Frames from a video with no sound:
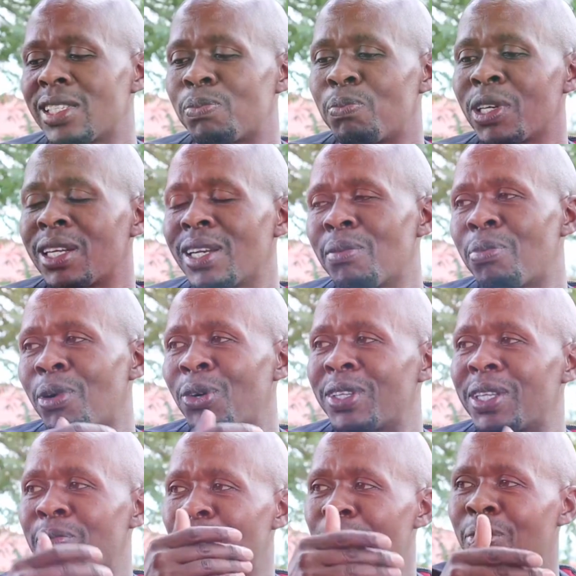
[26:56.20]
speaking about
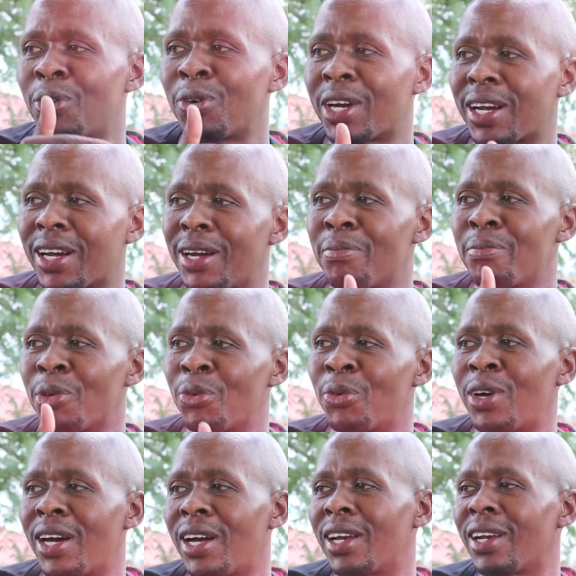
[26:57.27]
the more coming
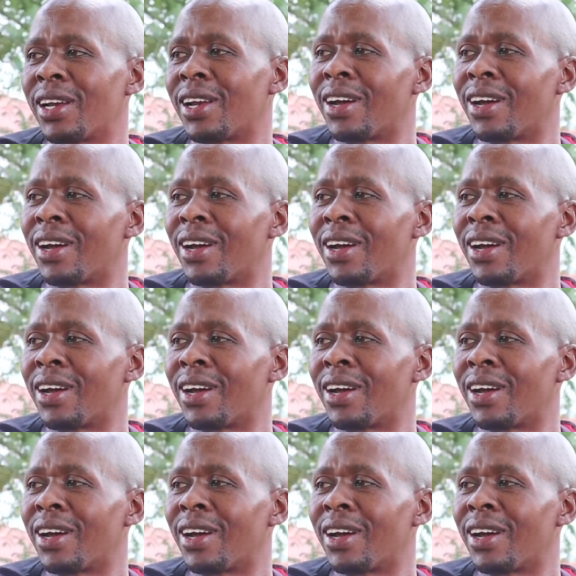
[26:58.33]
one.